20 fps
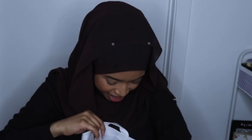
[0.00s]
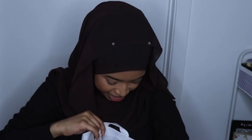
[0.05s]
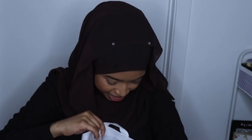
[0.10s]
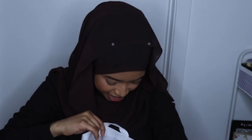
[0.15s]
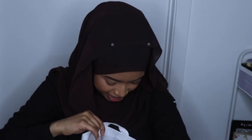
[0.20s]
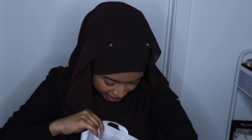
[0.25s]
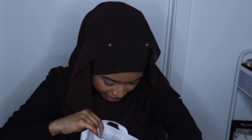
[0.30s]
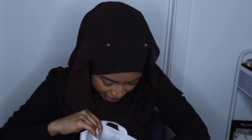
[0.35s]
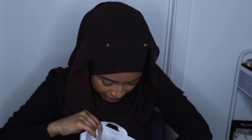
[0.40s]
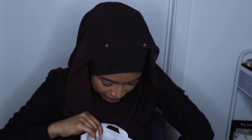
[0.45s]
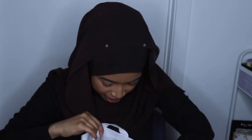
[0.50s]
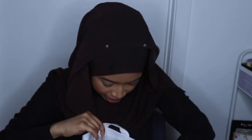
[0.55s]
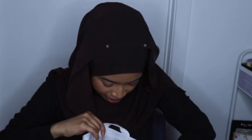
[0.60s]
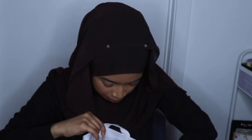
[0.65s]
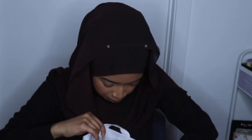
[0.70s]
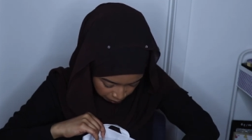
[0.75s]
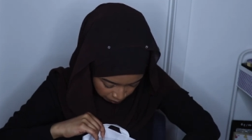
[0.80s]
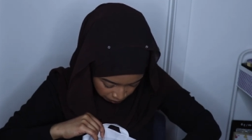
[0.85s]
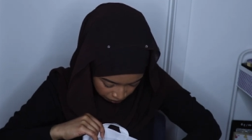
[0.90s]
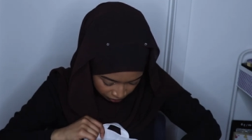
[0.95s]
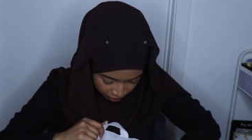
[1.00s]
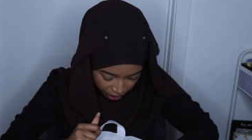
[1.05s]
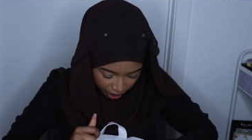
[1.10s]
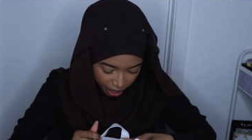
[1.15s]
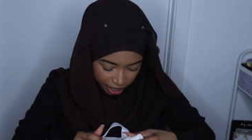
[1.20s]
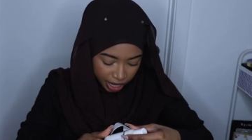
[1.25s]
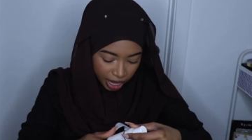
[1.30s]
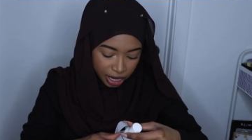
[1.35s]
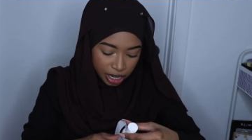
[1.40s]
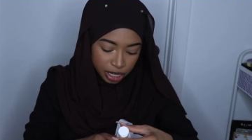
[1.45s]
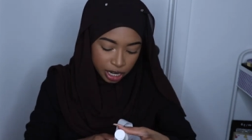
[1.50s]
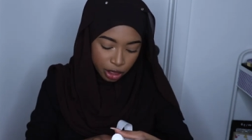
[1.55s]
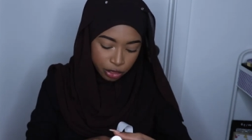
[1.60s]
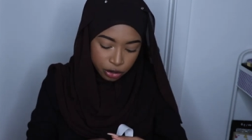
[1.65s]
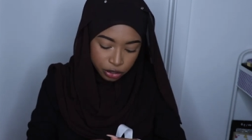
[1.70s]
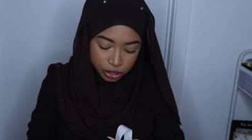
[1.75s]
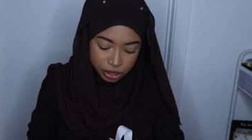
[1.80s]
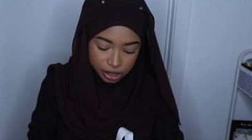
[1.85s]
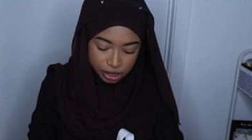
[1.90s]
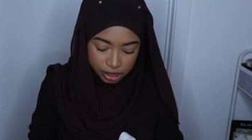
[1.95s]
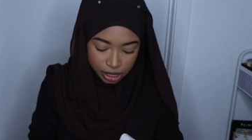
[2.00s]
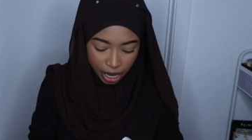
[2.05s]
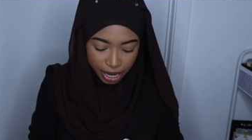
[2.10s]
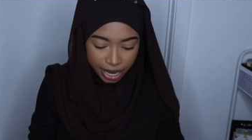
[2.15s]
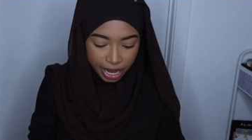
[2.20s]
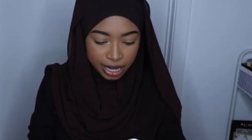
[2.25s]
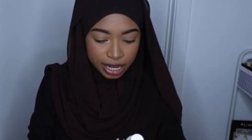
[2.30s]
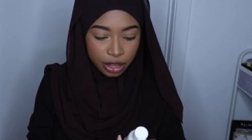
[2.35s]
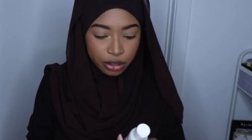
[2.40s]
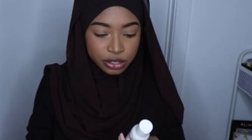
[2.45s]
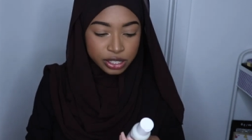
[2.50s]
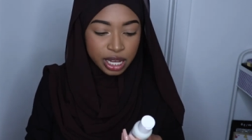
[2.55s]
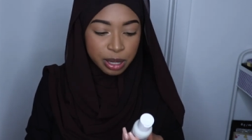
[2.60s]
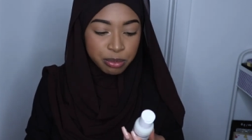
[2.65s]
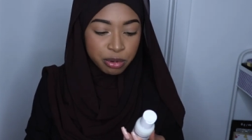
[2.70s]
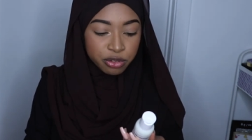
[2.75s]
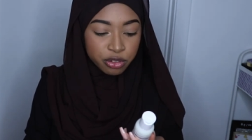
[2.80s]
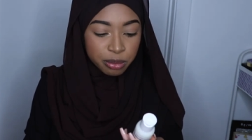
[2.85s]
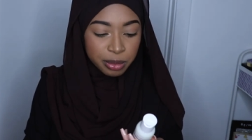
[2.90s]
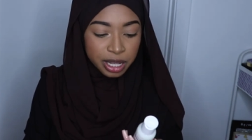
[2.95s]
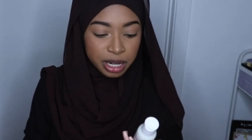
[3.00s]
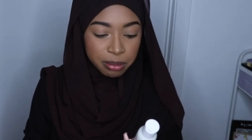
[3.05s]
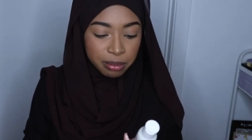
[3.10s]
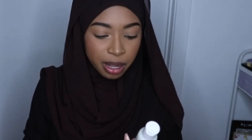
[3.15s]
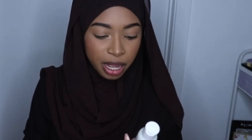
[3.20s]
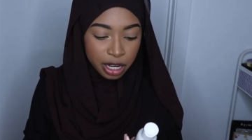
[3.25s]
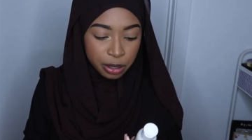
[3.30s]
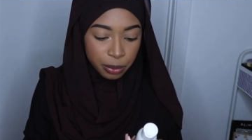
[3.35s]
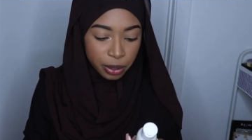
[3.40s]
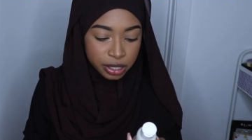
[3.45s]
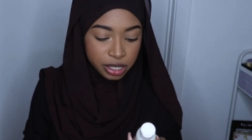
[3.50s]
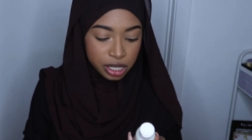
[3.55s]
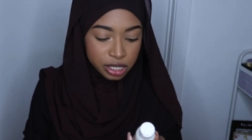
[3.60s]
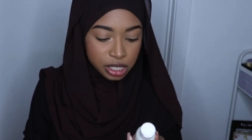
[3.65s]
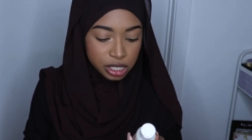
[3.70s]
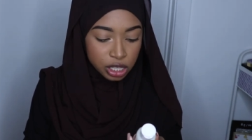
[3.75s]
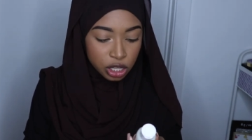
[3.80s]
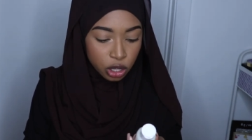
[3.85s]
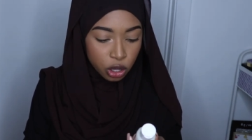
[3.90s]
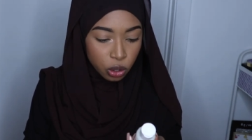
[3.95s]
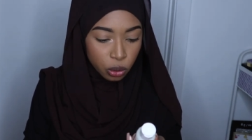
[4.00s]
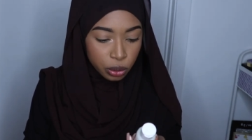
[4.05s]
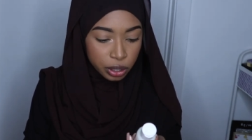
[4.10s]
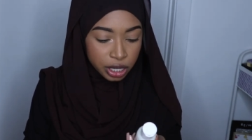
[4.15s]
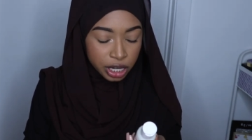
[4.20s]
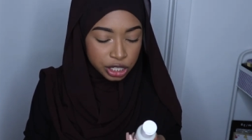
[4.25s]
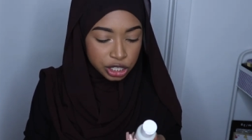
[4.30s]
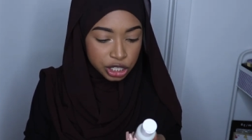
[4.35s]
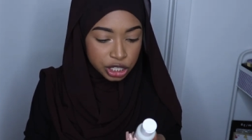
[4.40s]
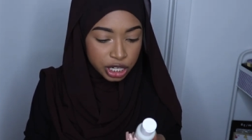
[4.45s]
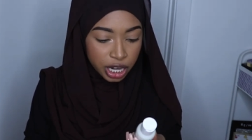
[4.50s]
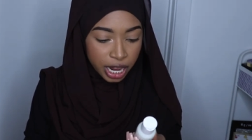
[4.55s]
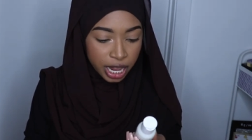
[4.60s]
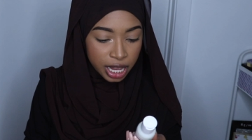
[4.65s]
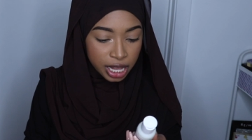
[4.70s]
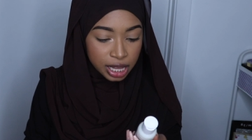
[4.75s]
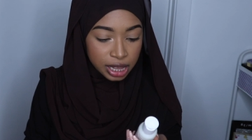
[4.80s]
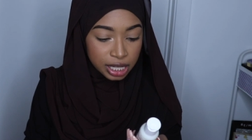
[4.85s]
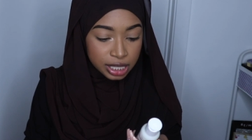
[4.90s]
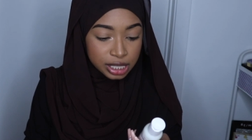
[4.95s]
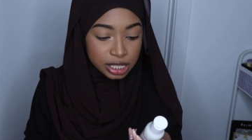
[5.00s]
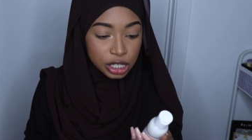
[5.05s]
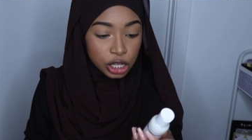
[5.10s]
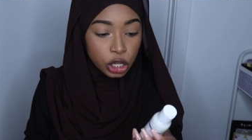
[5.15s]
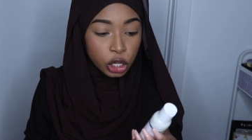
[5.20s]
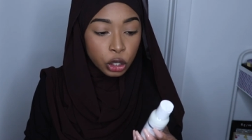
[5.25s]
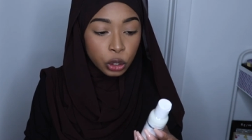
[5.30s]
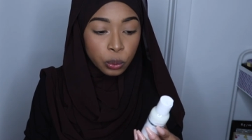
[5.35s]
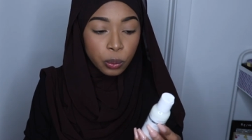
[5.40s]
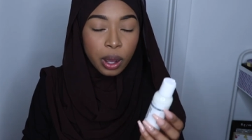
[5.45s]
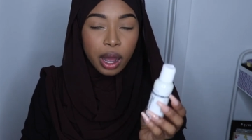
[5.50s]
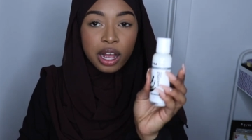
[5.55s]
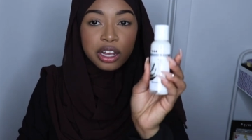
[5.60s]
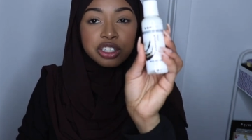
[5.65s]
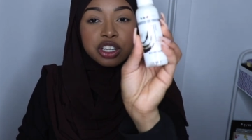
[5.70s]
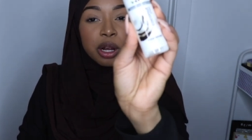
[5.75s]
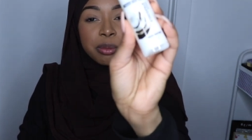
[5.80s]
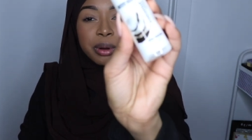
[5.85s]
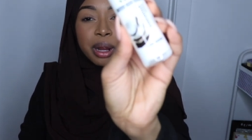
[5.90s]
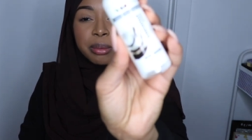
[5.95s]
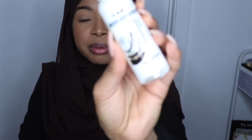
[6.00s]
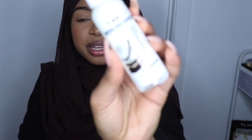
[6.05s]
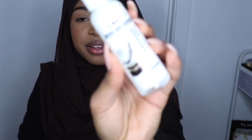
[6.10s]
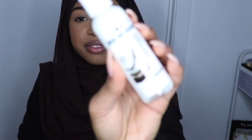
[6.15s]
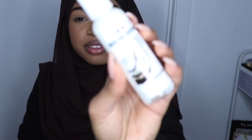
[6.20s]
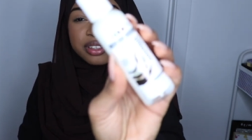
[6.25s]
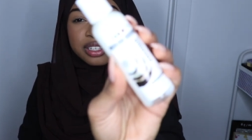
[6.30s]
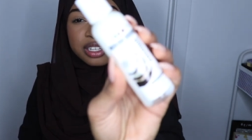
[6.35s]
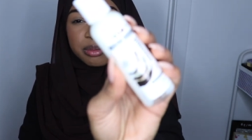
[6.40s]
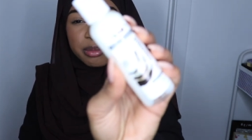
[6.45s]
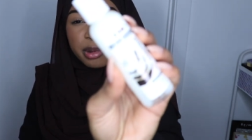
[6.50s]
and then I got another I got another sample from Eden Body Works. This is the Coconut Shea Cleansing Co-Wash. I'll probably give this